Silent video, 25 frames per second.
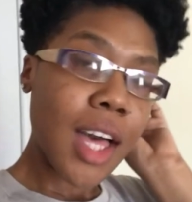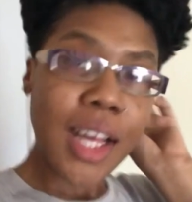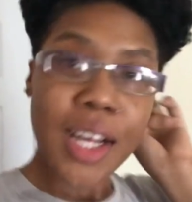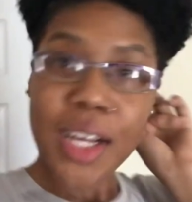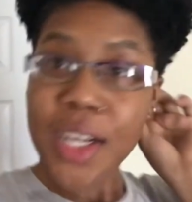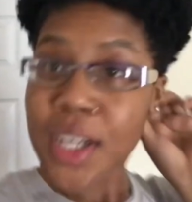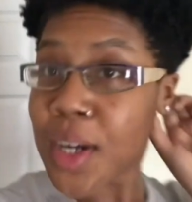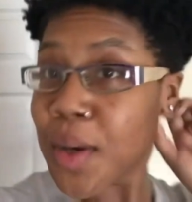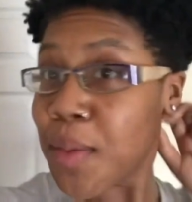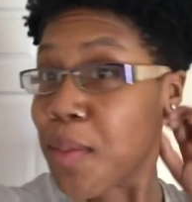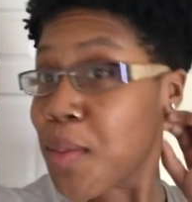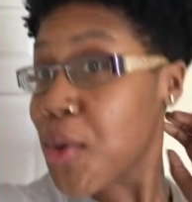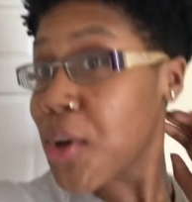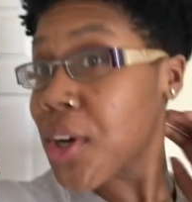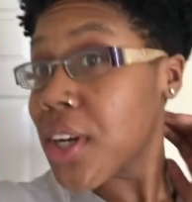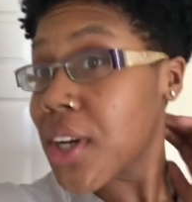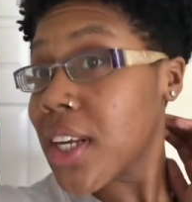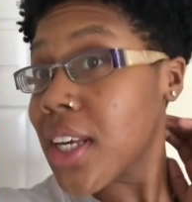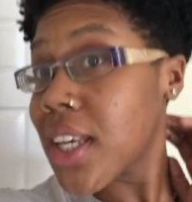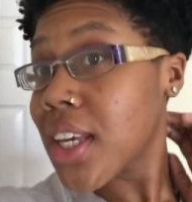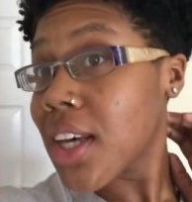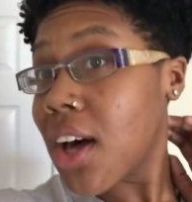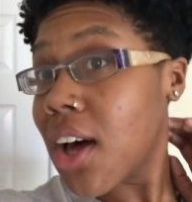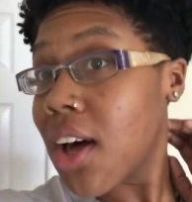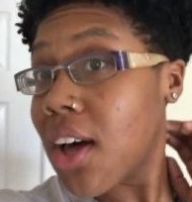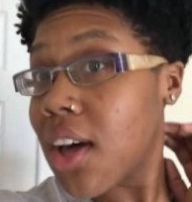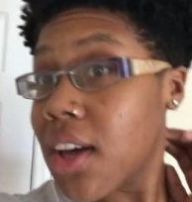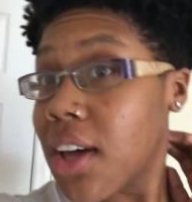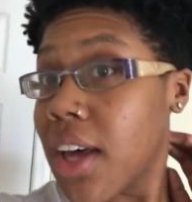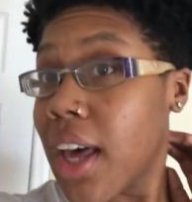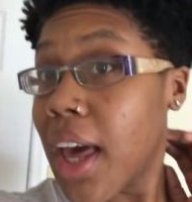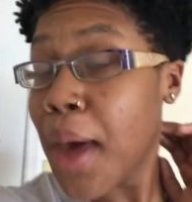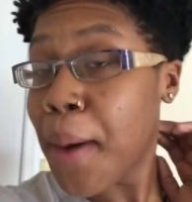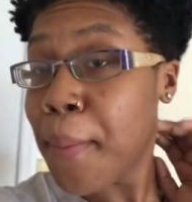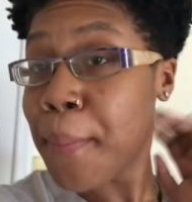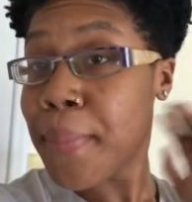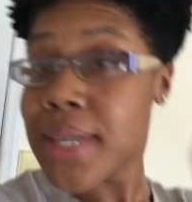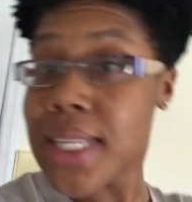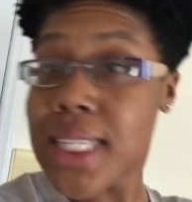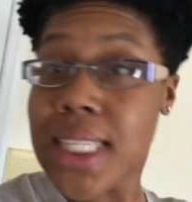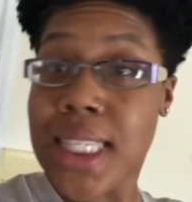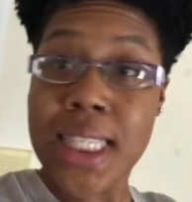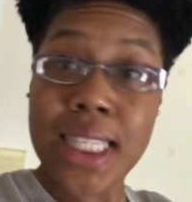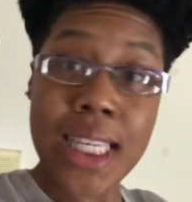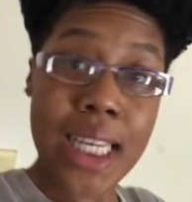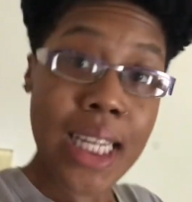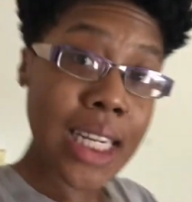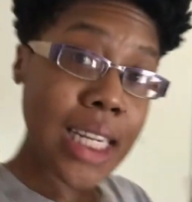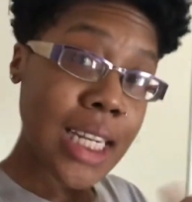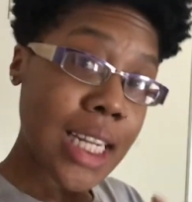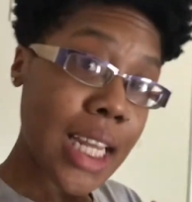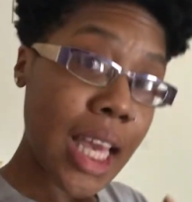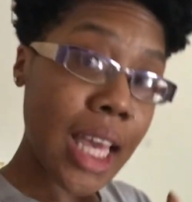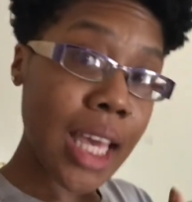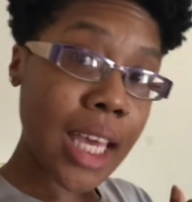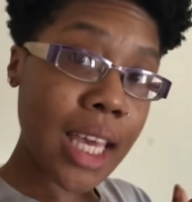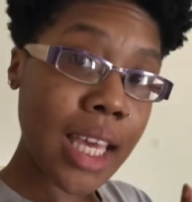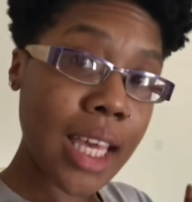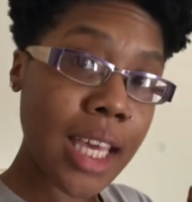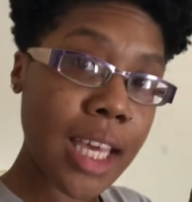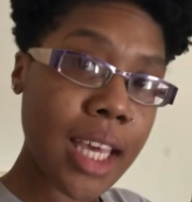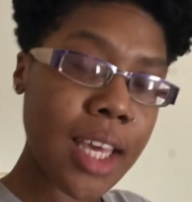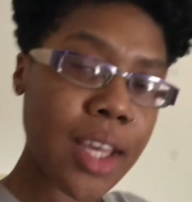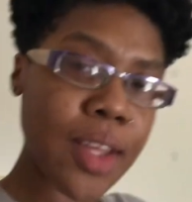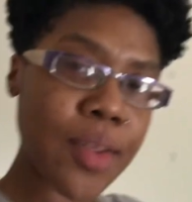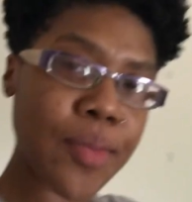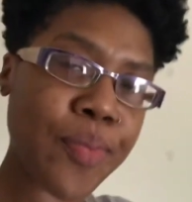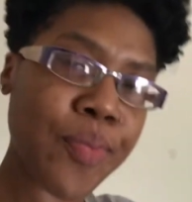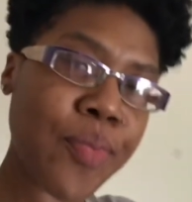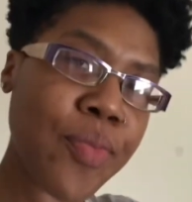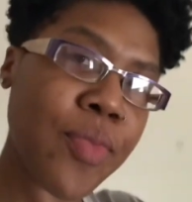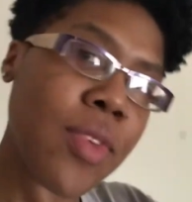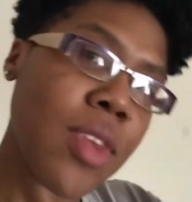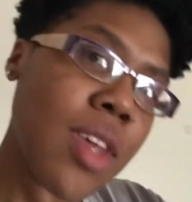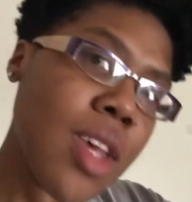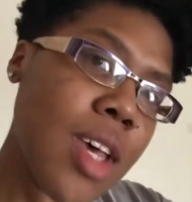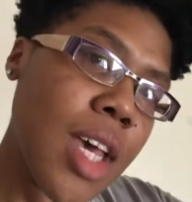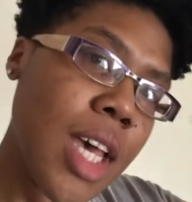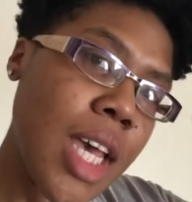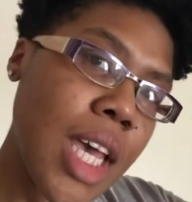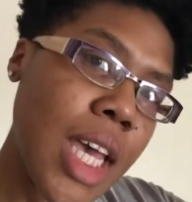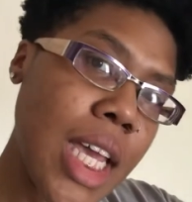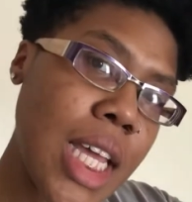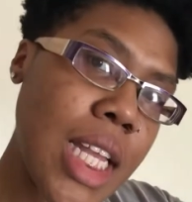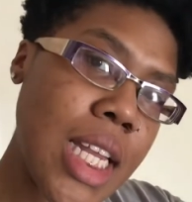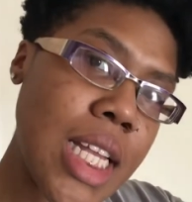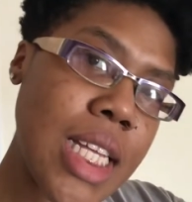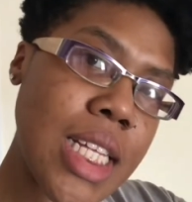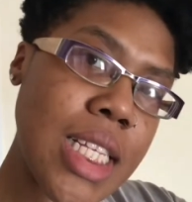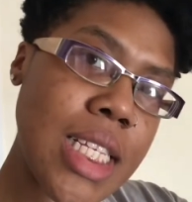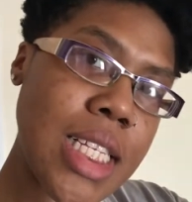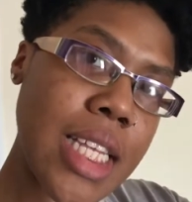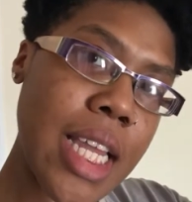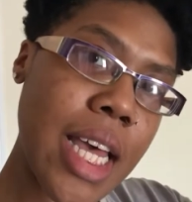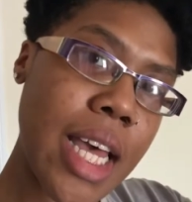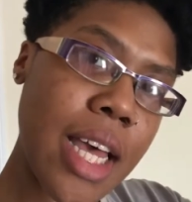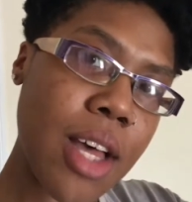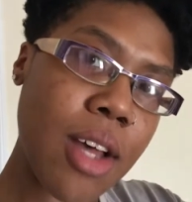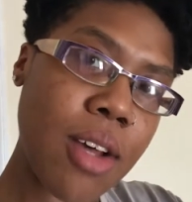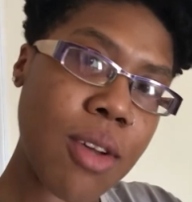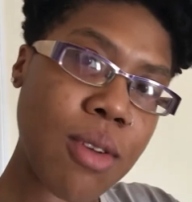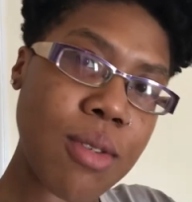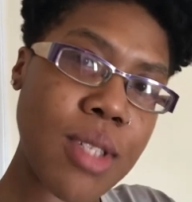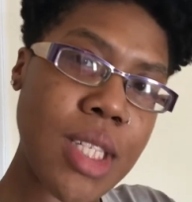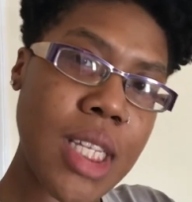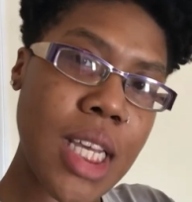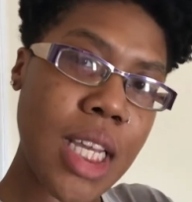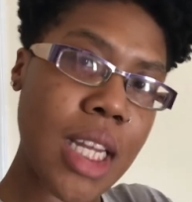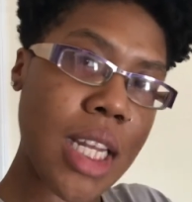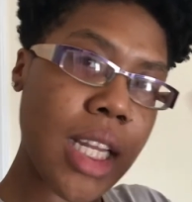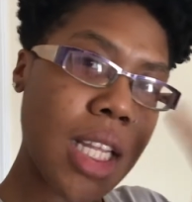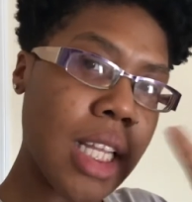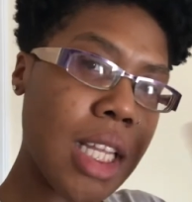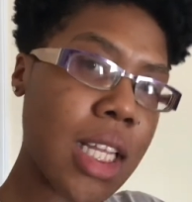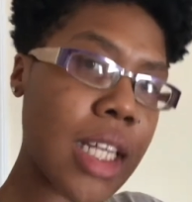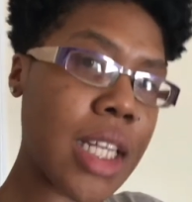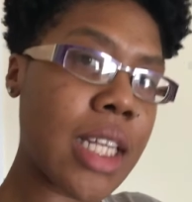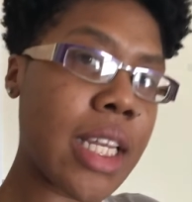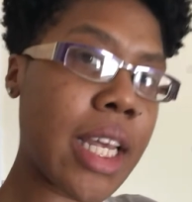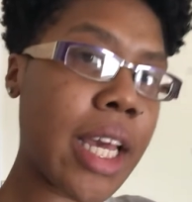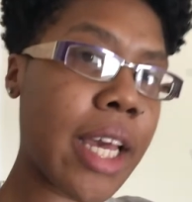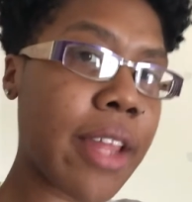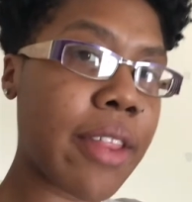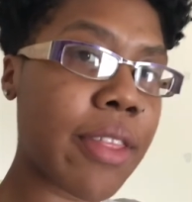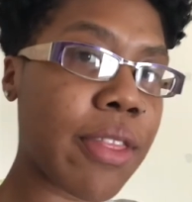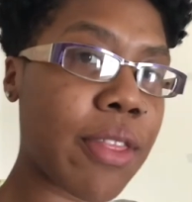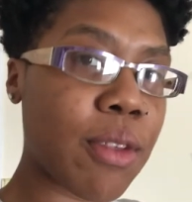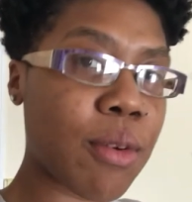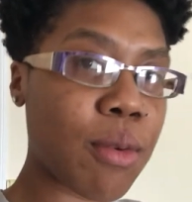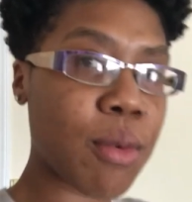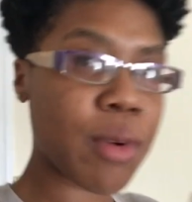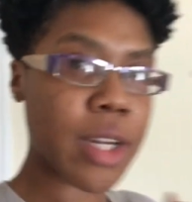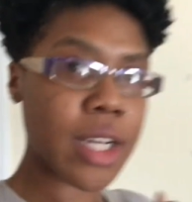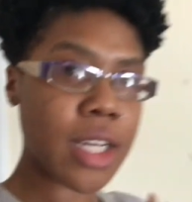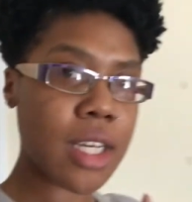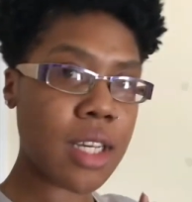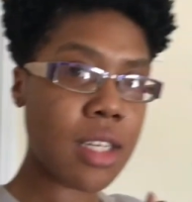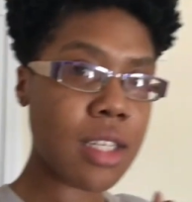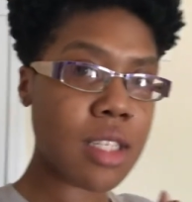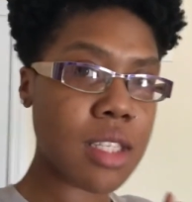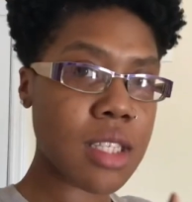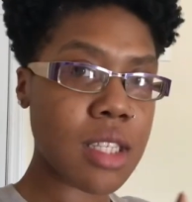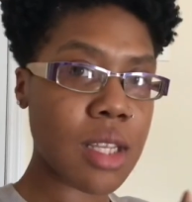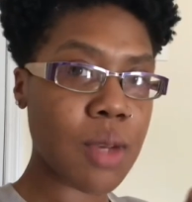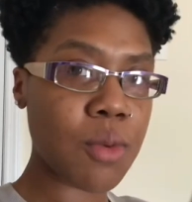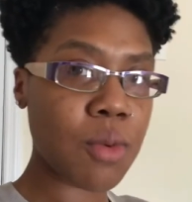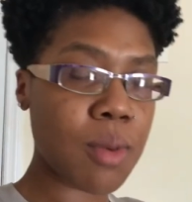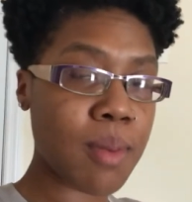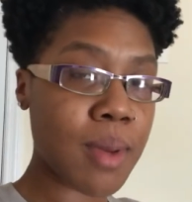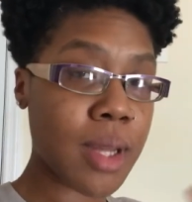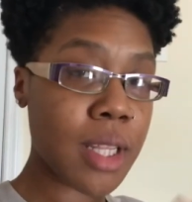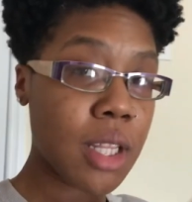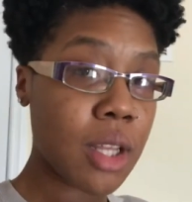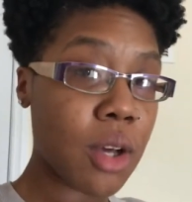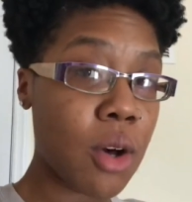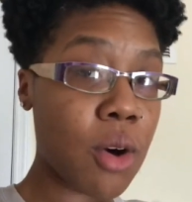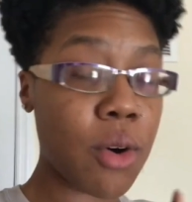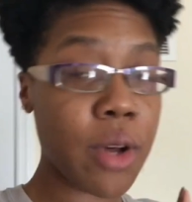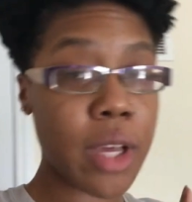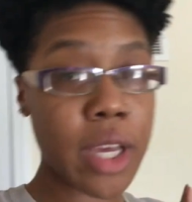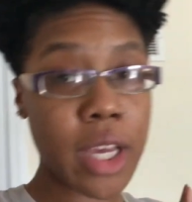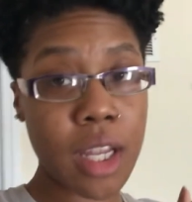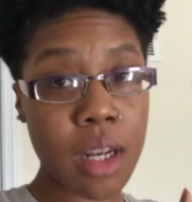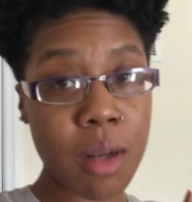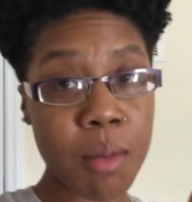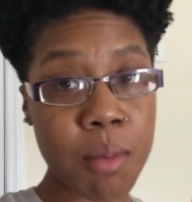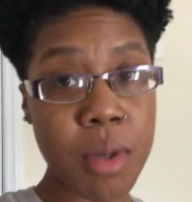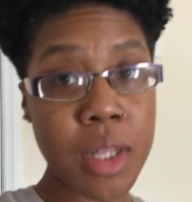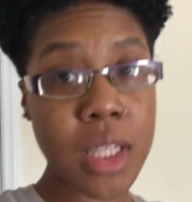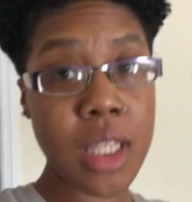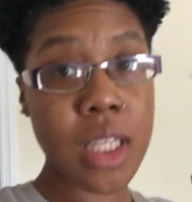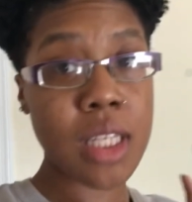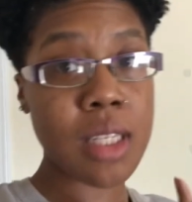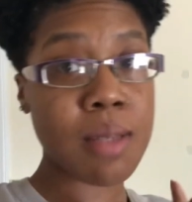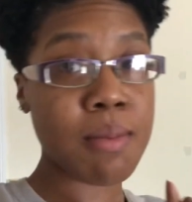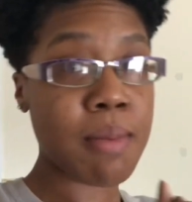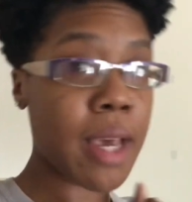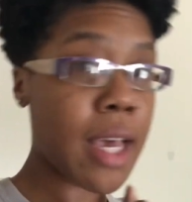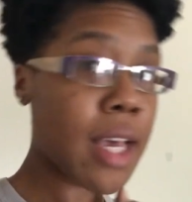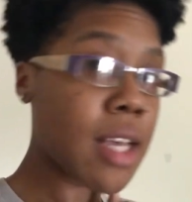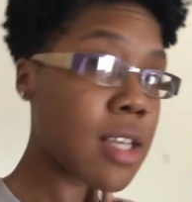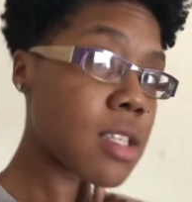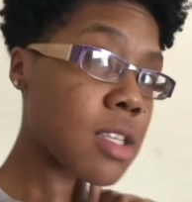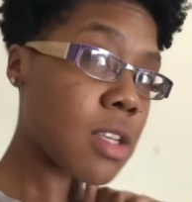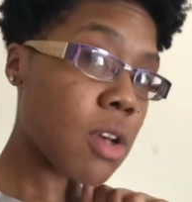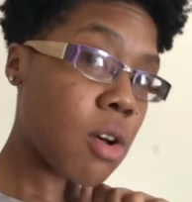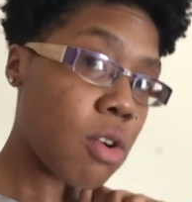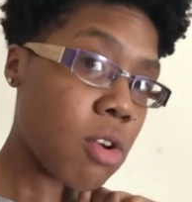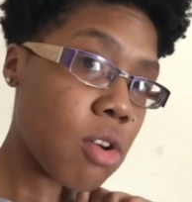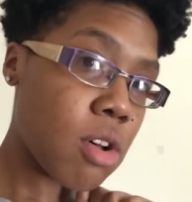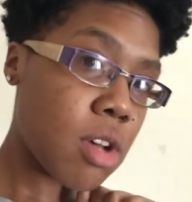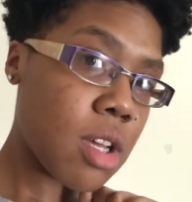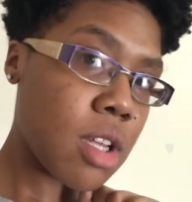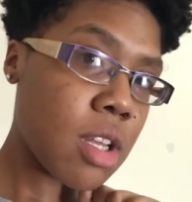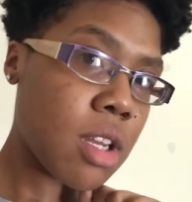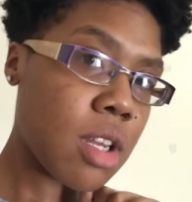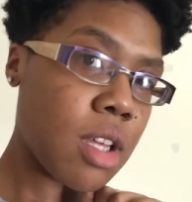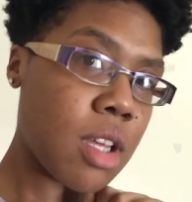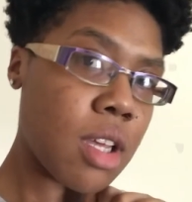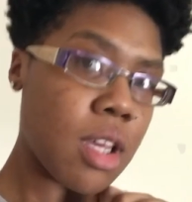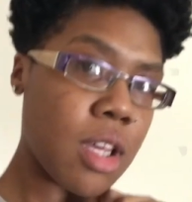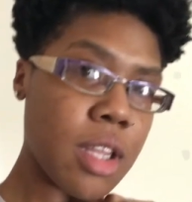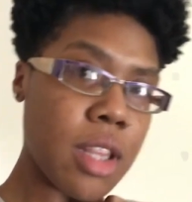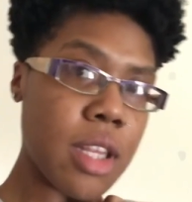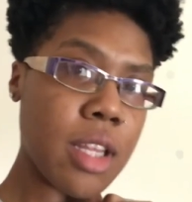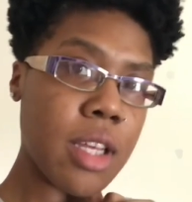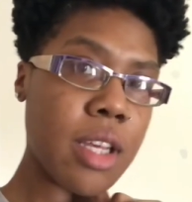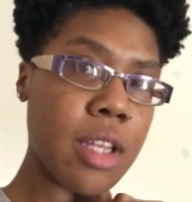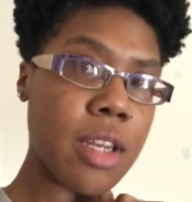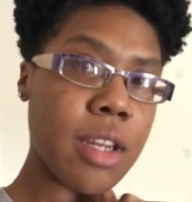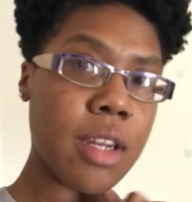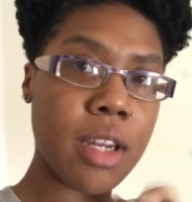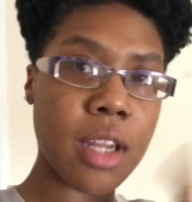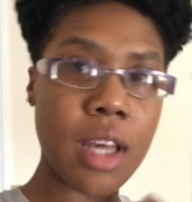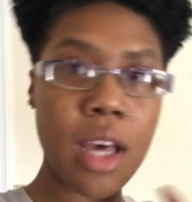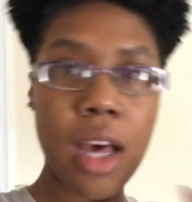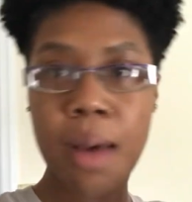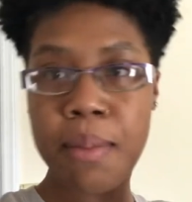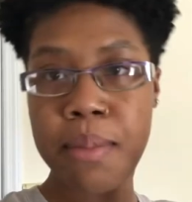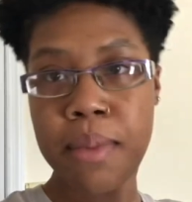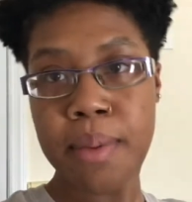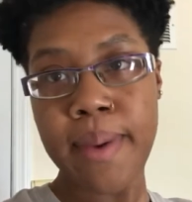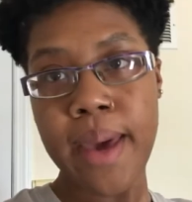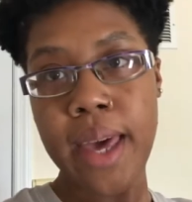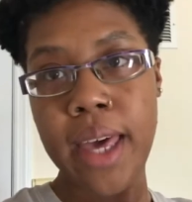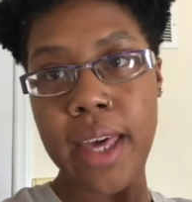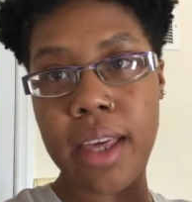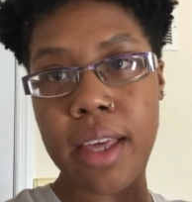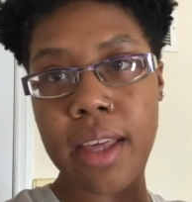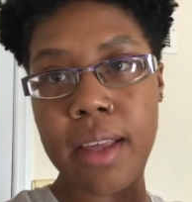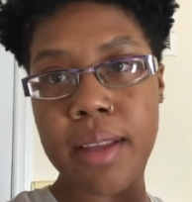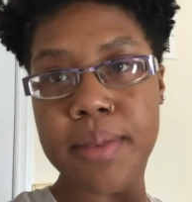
Good morning, y'all. Happy Sunday. It is now technically day three, so we about to go ahead and put this mask on, and then I'll be back.